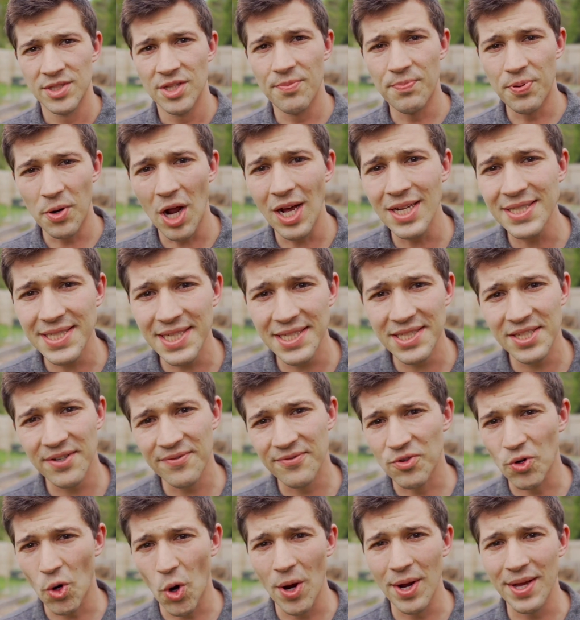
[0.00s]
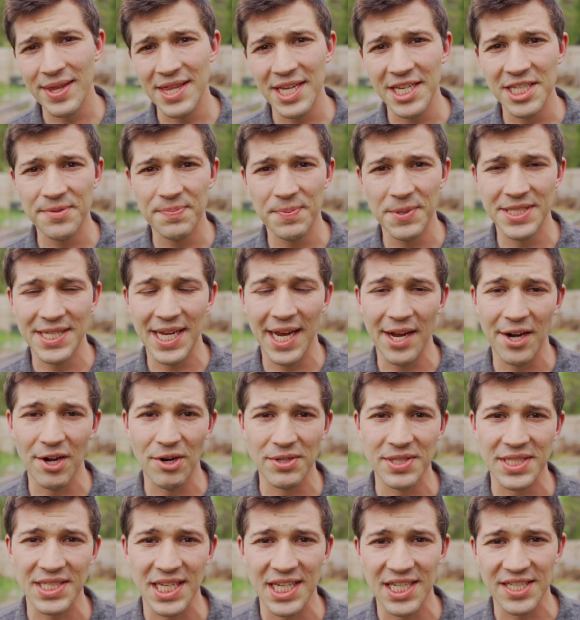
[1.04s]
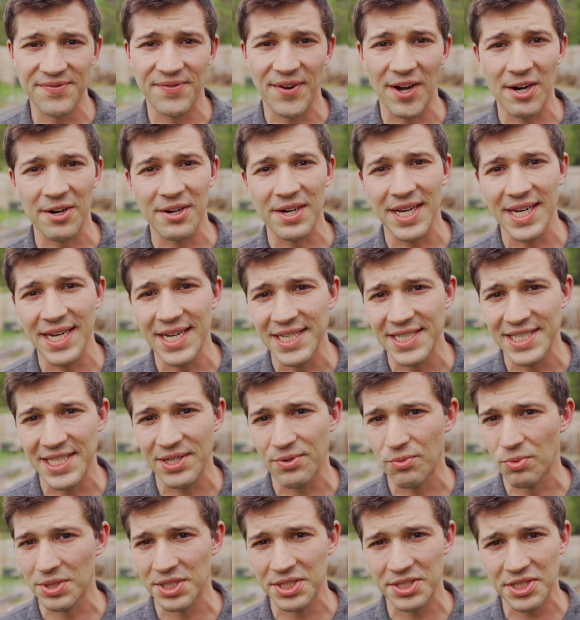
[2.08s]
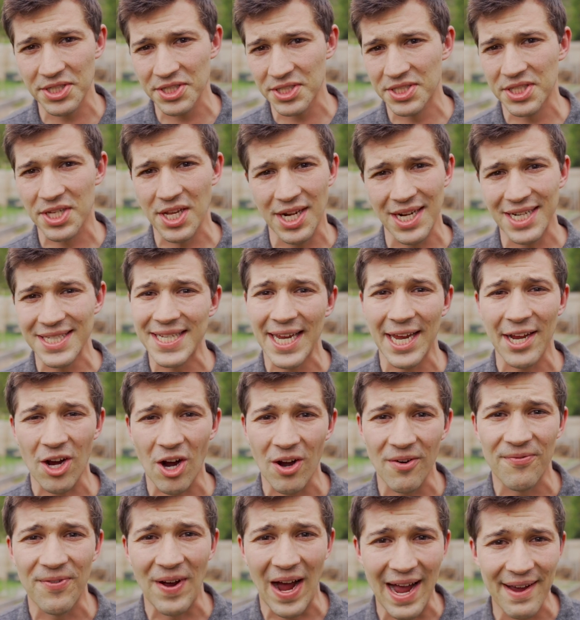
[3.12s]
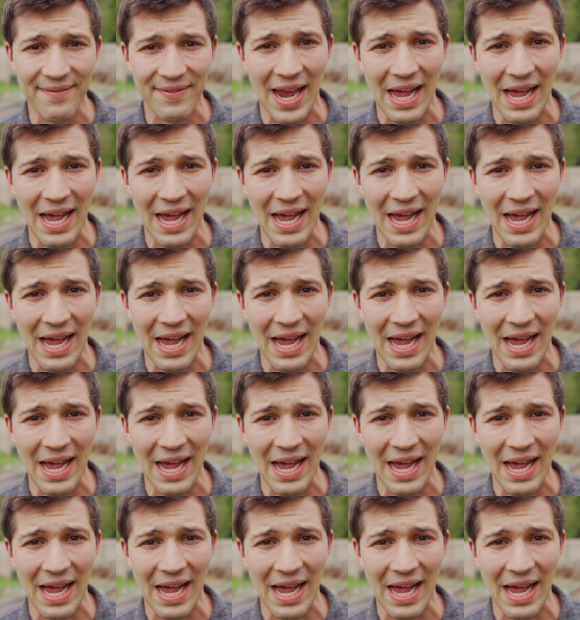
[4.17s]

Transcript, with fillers: The process of growing these potatoes is very easy. We're just gonna take our five